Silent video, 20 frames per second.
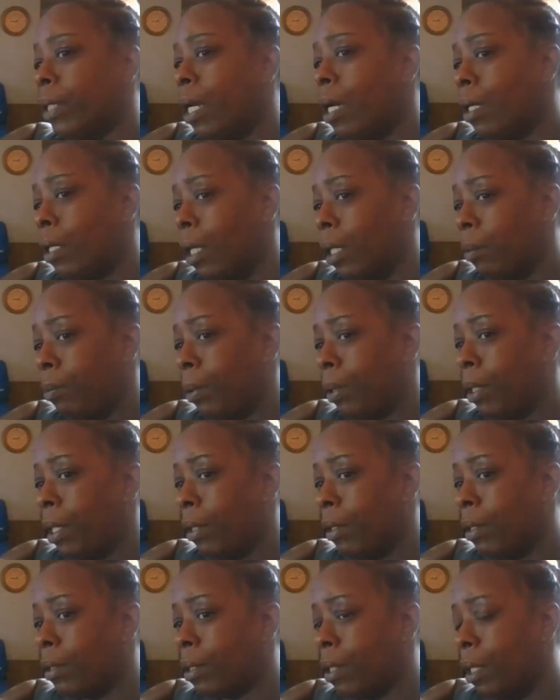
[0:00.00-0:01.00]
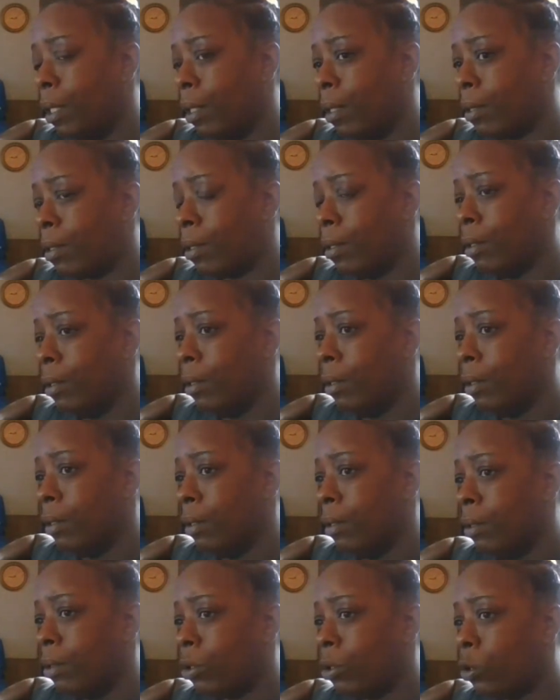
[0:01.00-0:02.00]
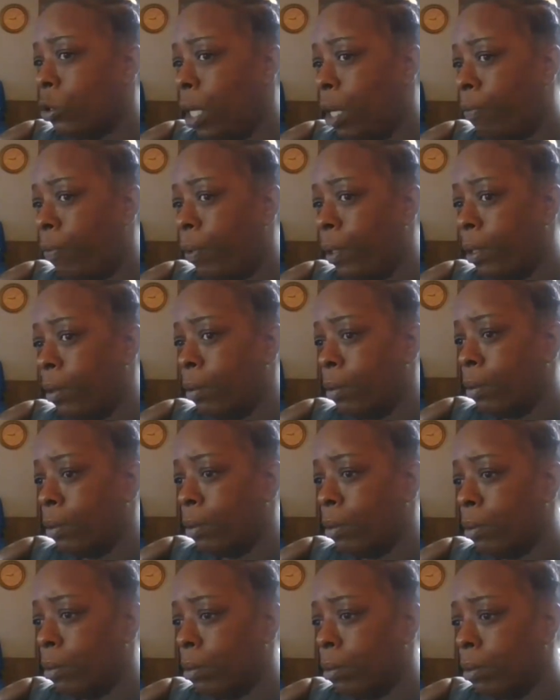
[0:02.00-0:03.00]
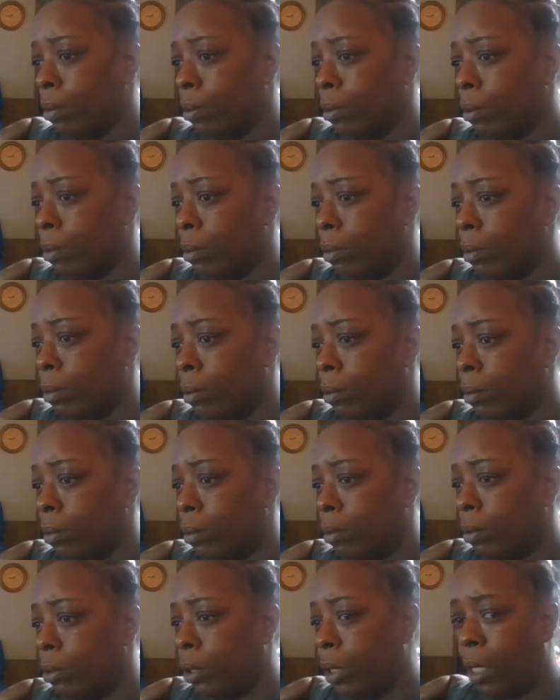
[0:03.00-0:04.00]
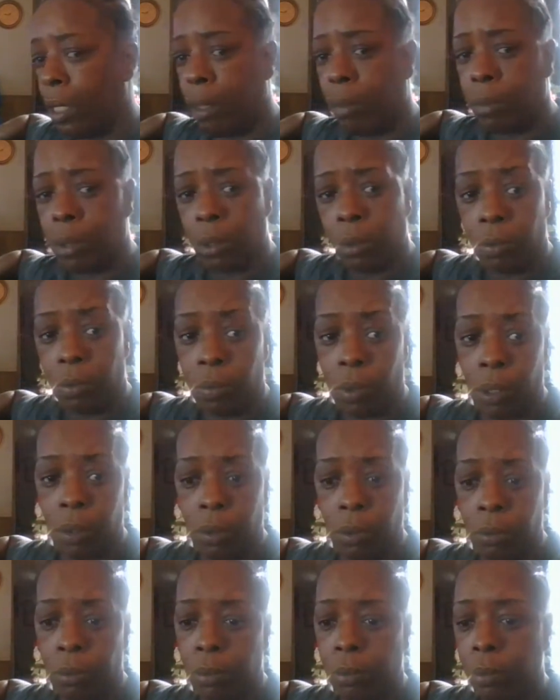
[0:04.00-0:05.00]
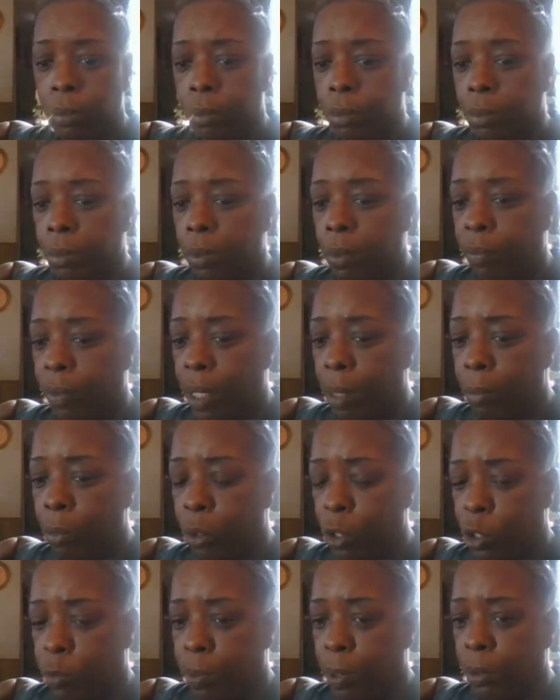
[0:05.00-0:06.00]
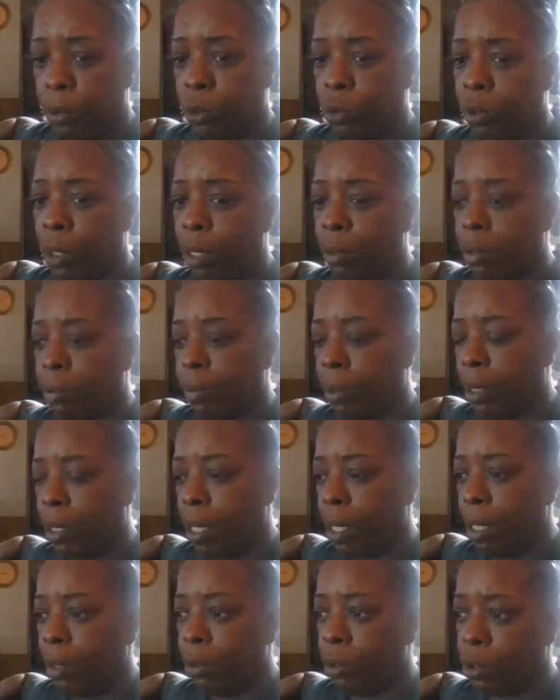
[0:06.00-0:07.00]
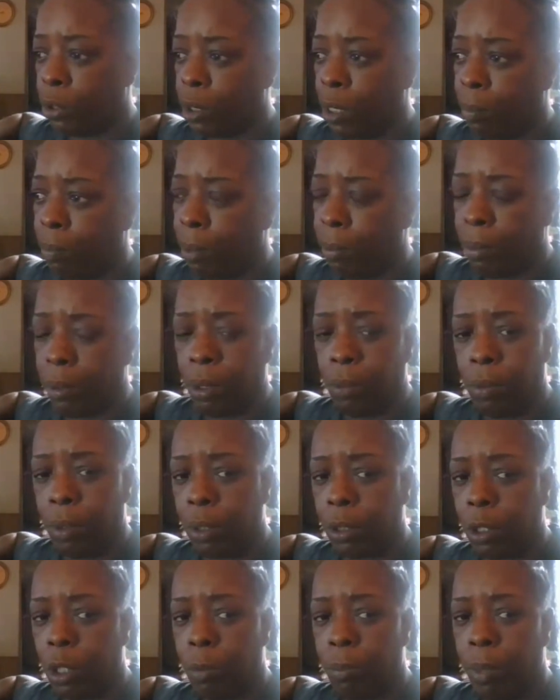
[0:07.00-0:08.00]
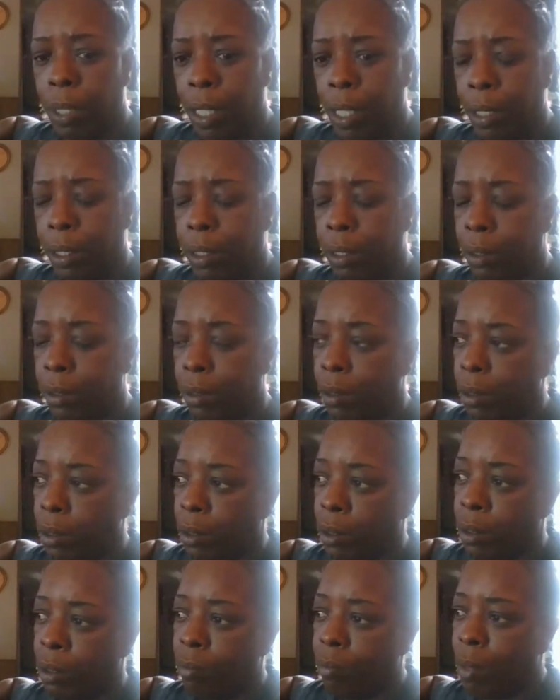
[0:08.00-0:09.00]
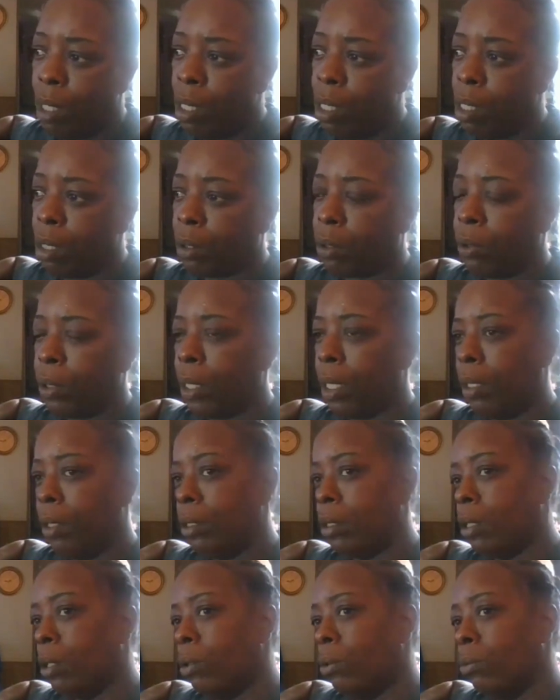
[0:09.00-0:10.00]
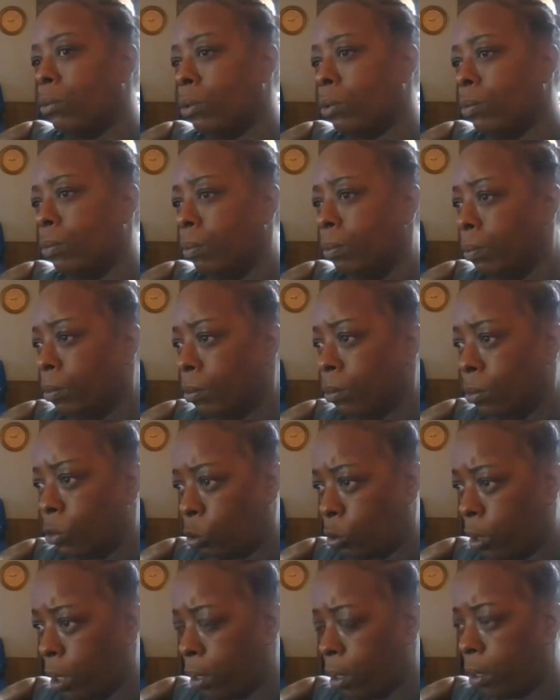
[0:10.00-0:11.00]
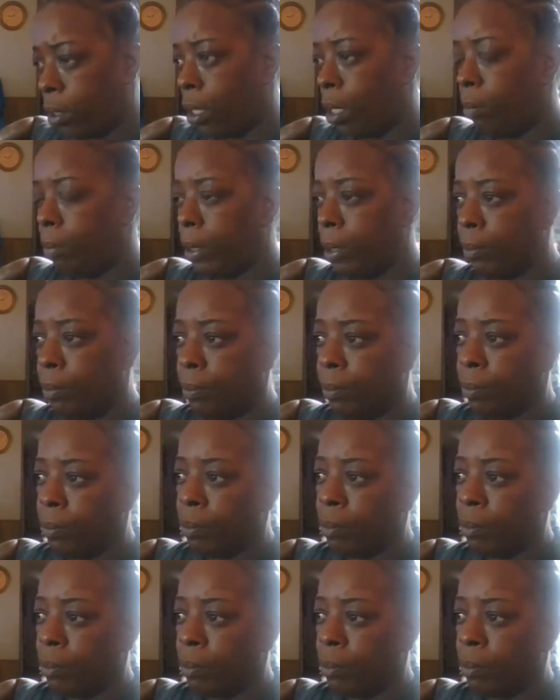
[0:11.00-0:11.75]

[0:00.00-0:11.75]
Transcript: I like to put like this, or less traffic jams on the road. We had more experienced drivers, but I understand people don't want to go back. And my uncle got his own trucking company.